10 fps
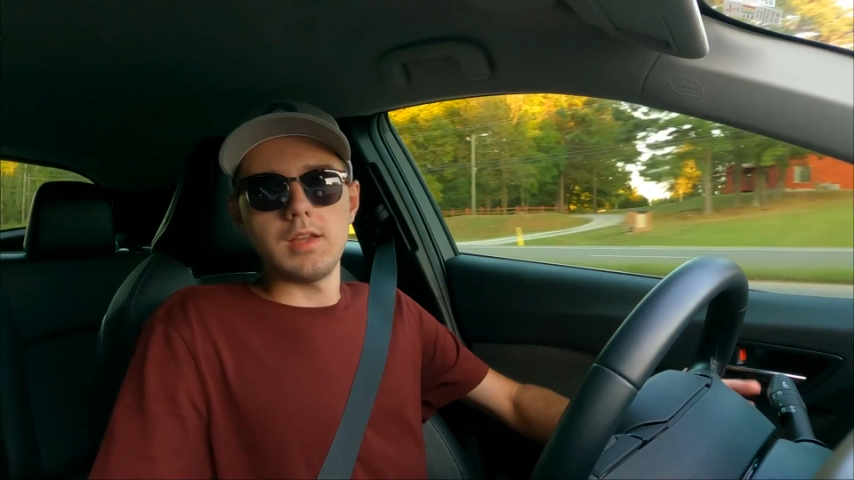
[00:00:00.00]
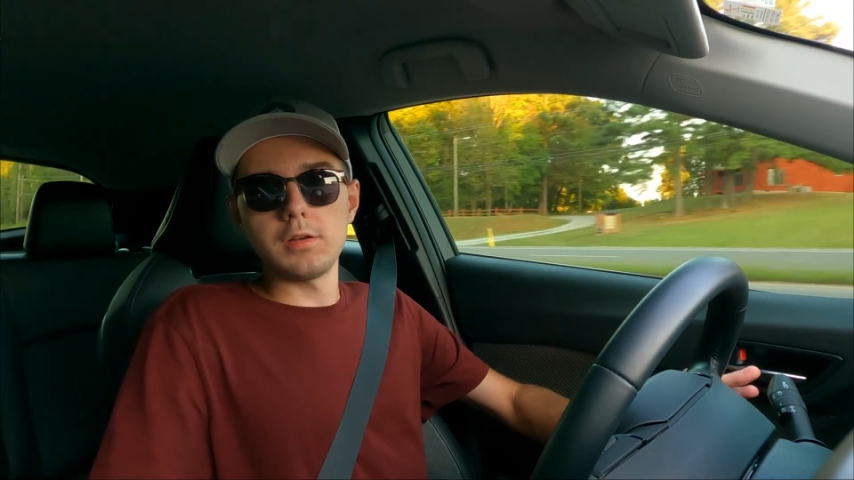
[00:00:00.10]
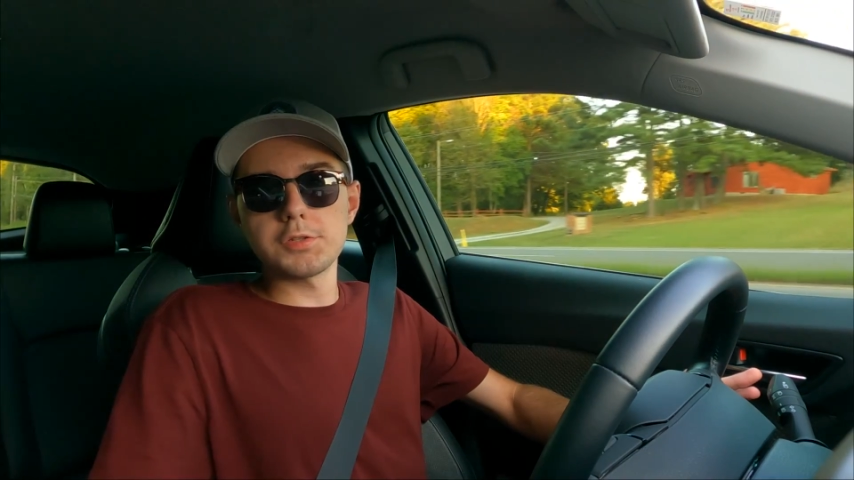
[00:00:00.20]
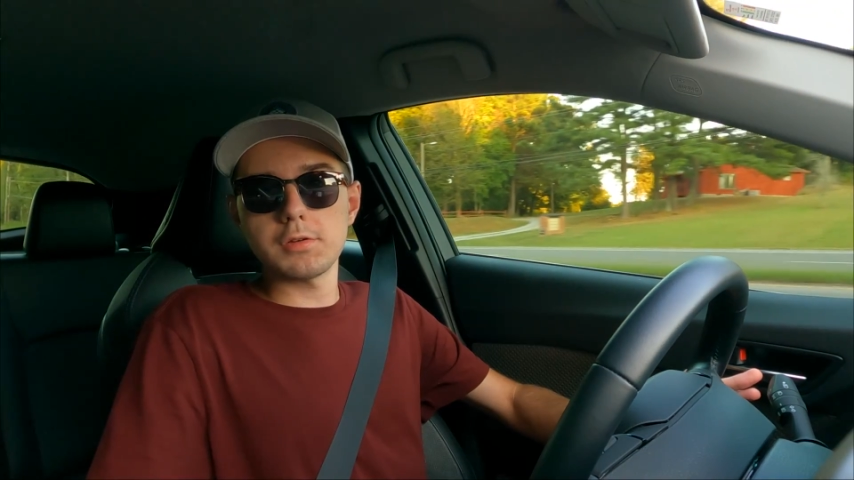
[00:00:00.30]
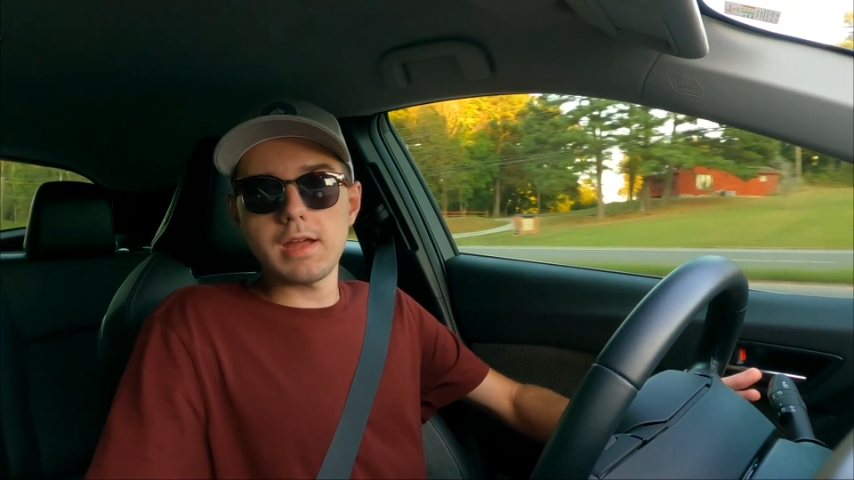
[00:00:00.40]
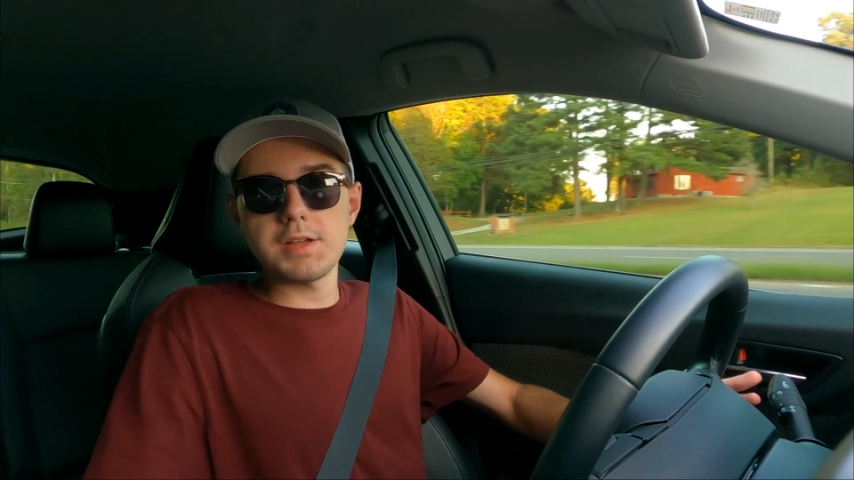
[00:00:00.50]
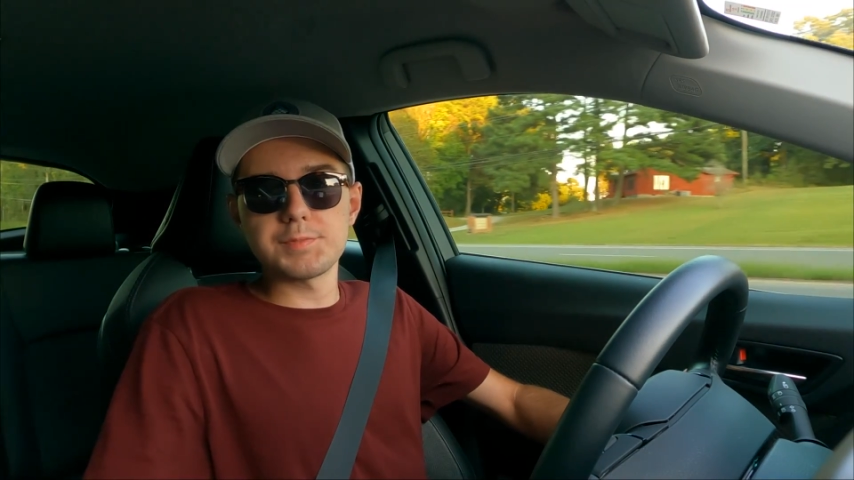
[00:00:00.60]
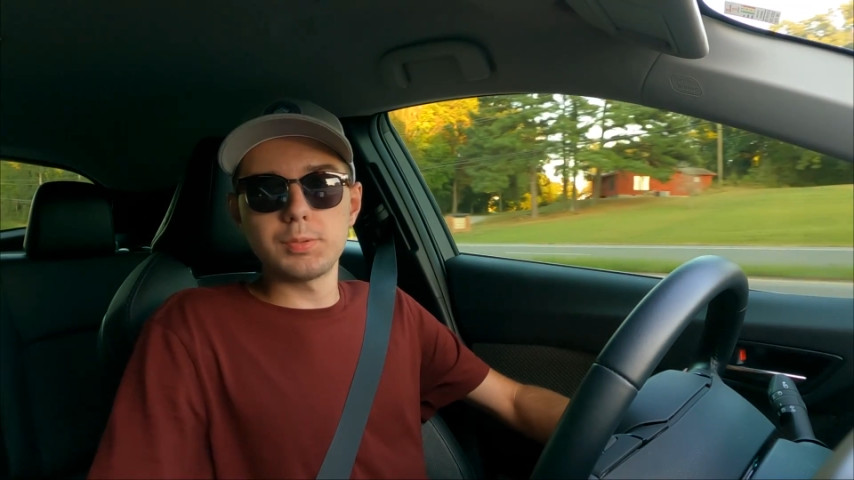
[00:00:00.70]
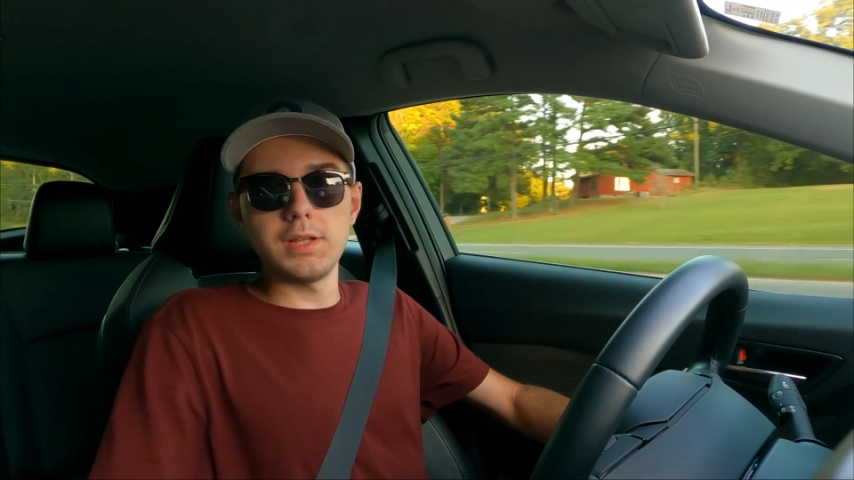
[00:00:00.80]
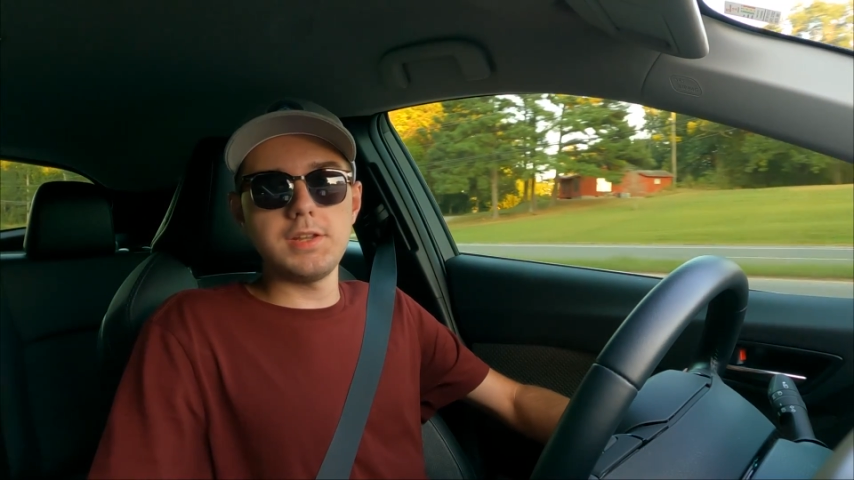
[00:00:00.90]
It also
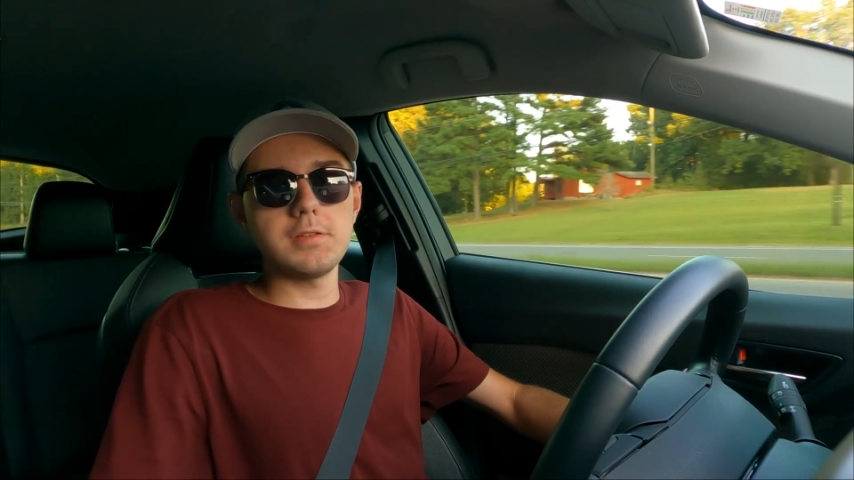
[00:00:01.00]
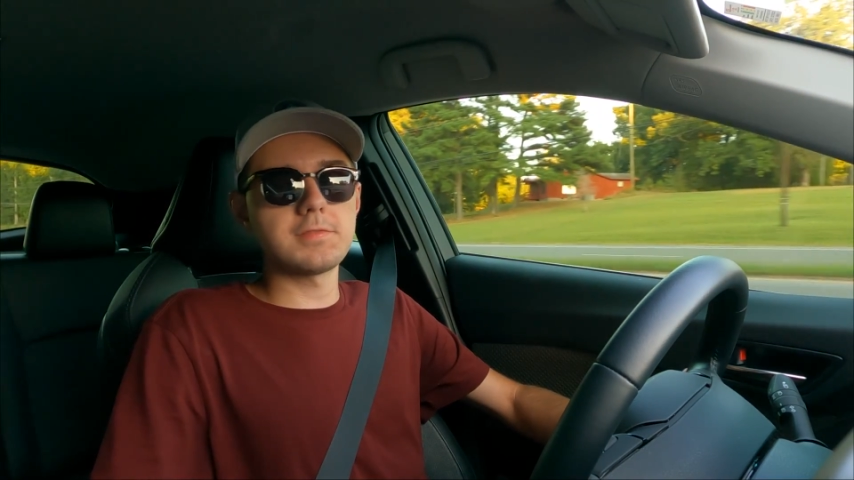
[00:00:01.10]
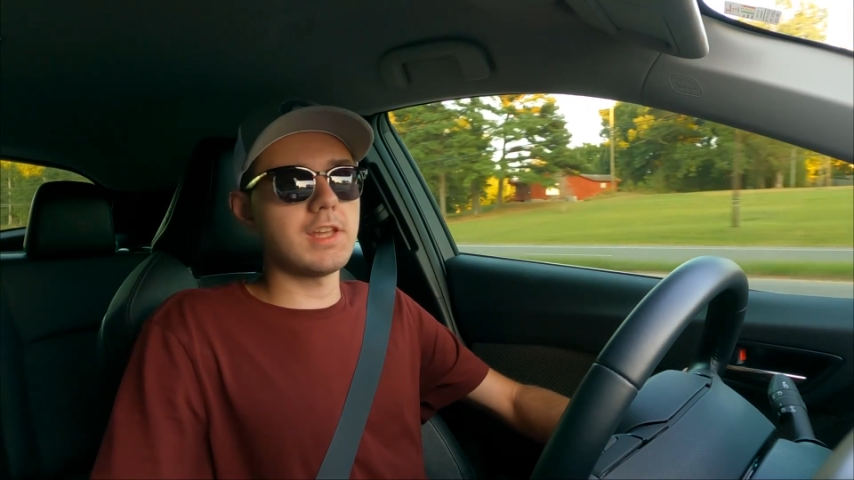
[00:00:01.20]
has plenty of